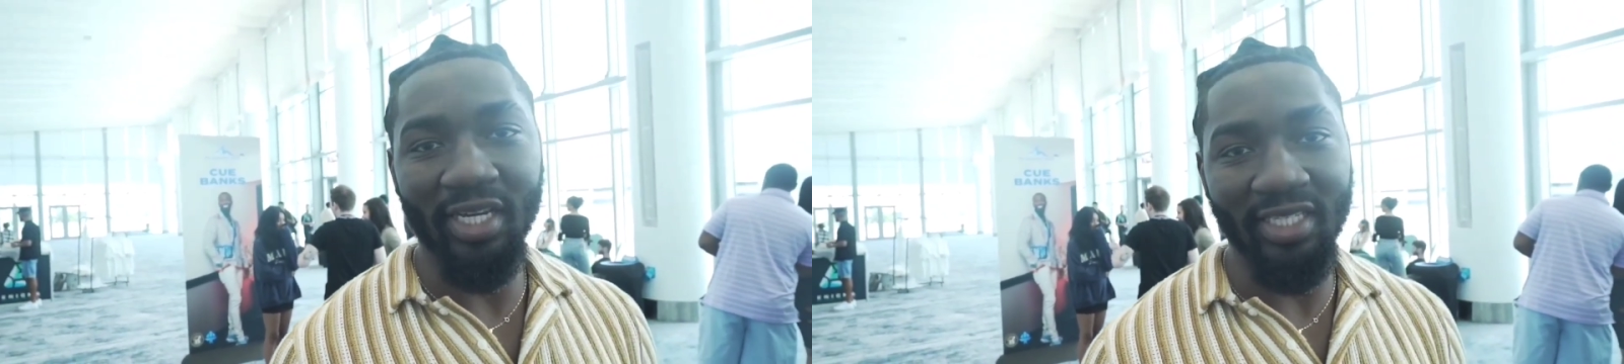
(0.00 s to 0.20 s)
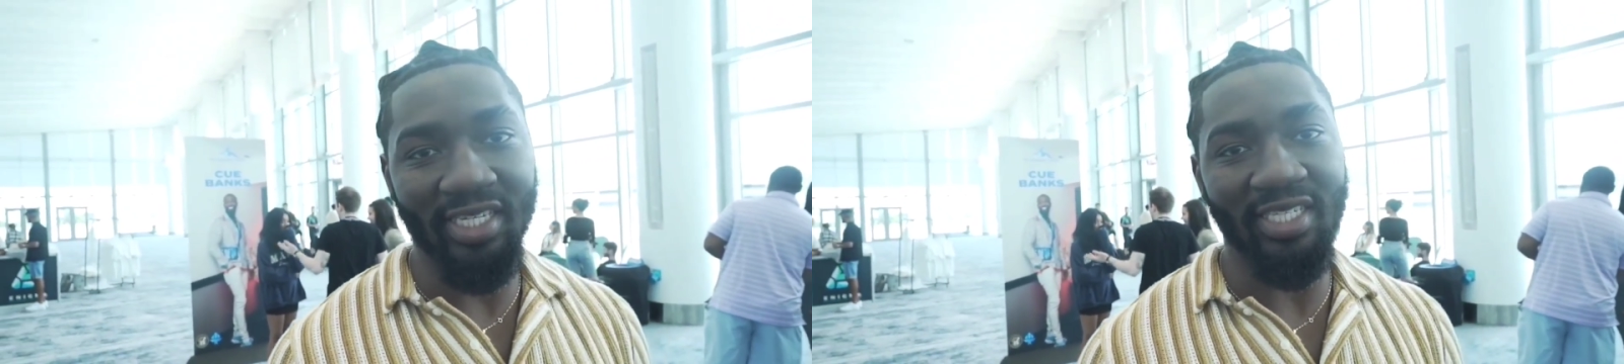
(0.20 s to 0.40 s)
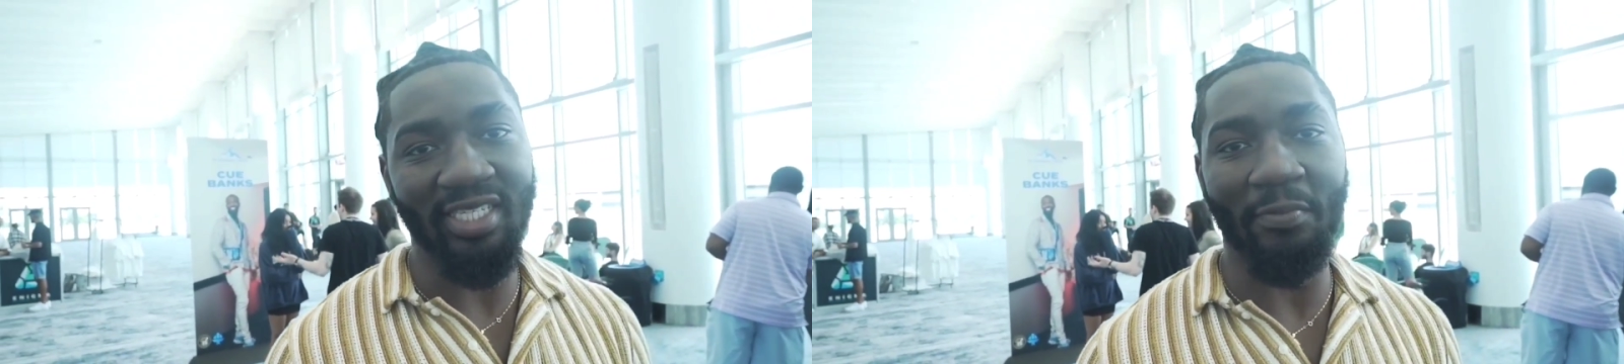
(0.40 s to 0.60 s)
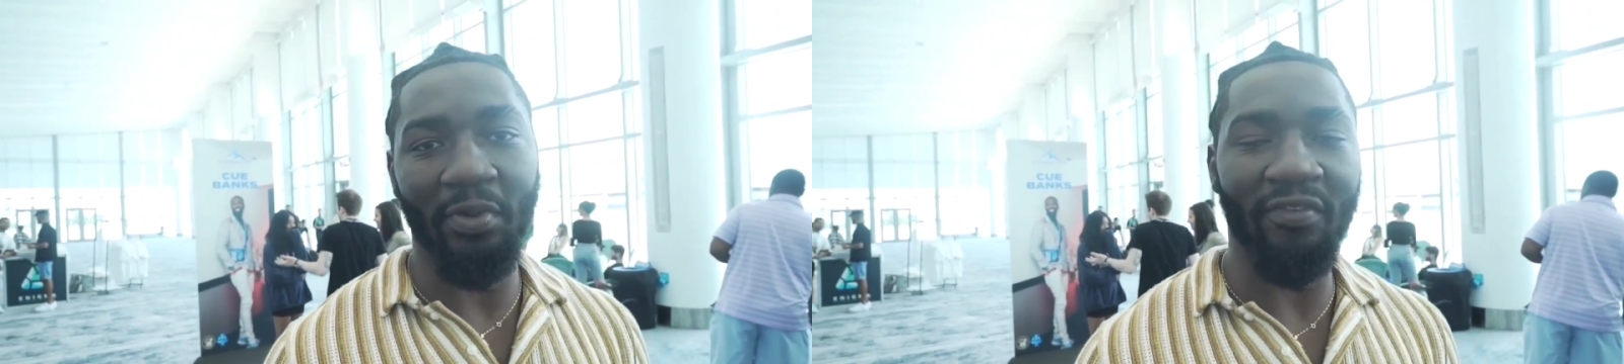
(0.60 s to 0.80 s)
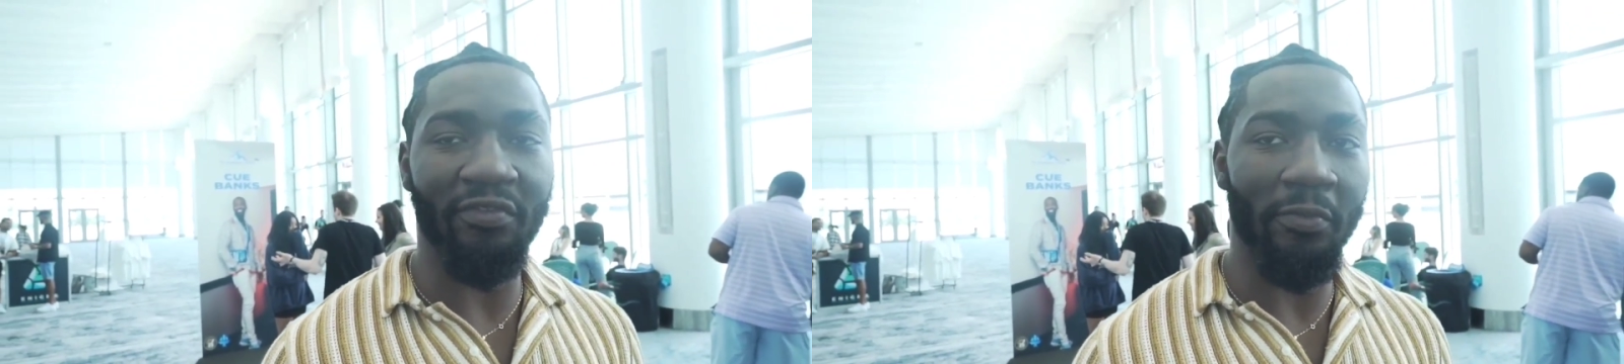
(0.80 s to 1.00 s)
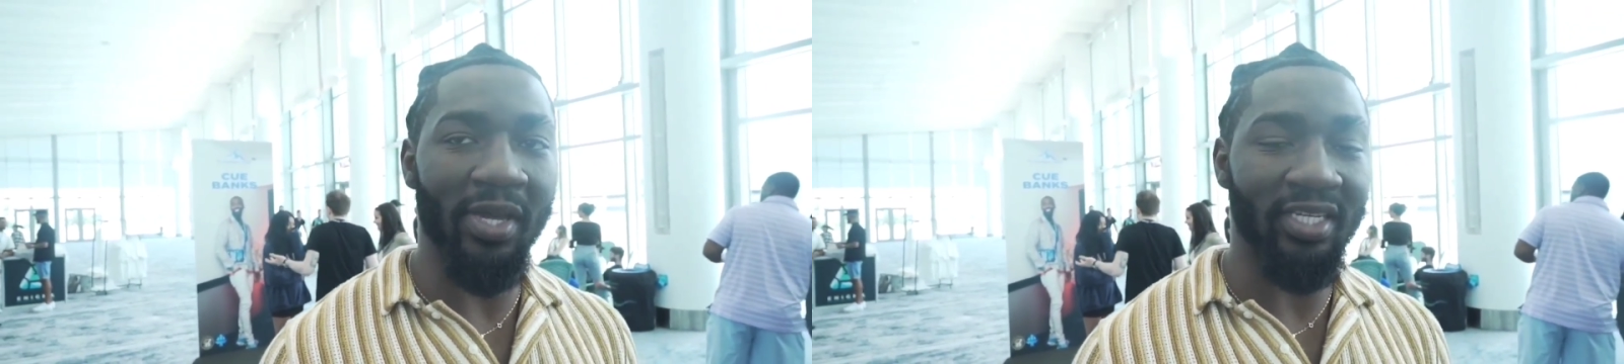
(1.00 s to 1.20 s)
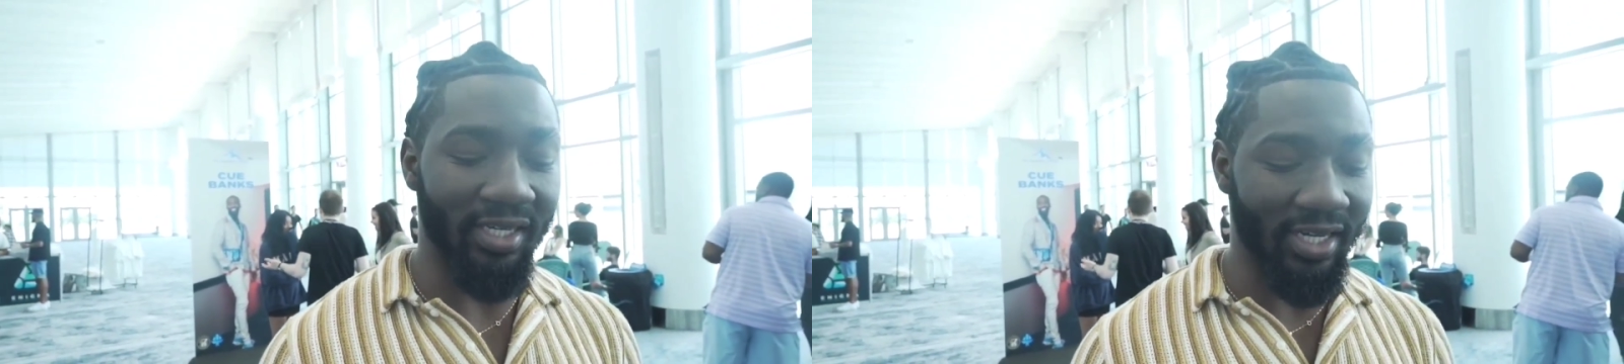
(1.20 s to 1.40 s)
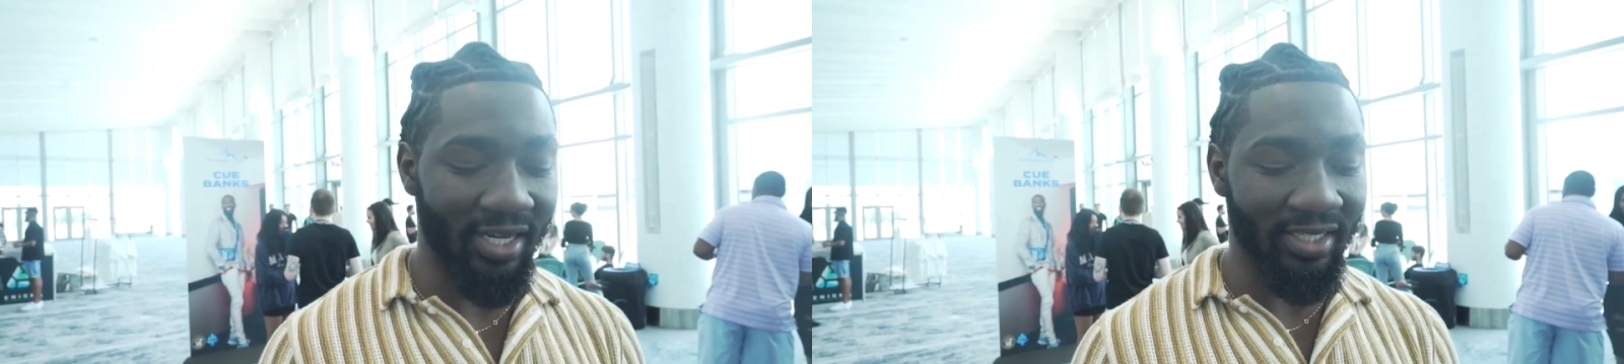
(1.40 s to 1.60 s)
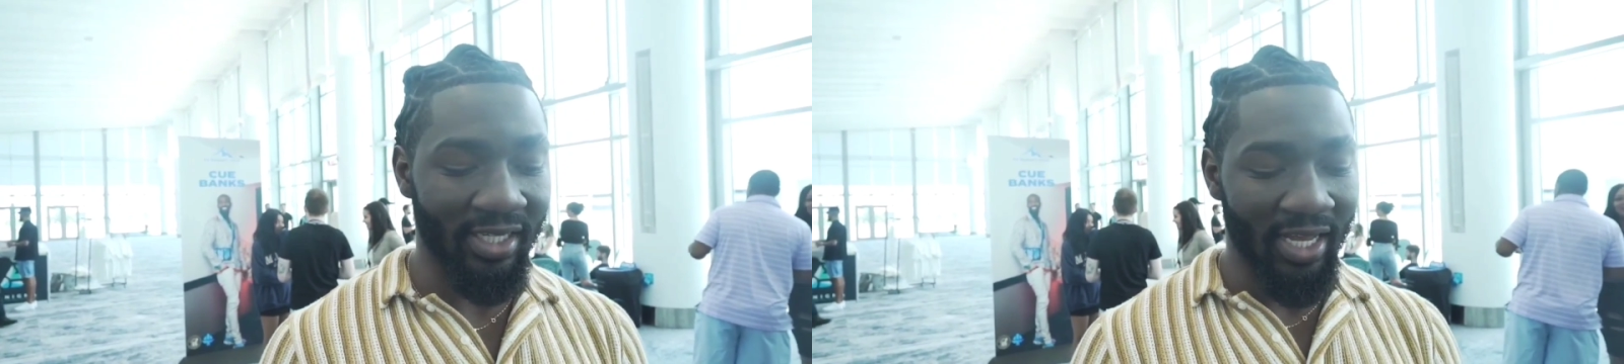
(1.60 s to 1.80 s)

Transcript: into this type of information because